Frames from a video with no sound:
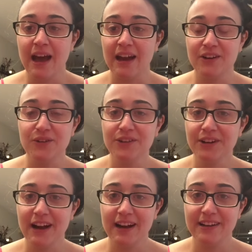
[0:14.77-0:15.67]
I know they're
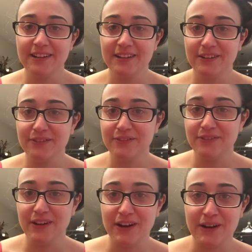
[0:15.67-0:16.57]
kind of,
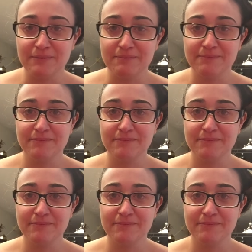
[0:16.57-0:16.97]
a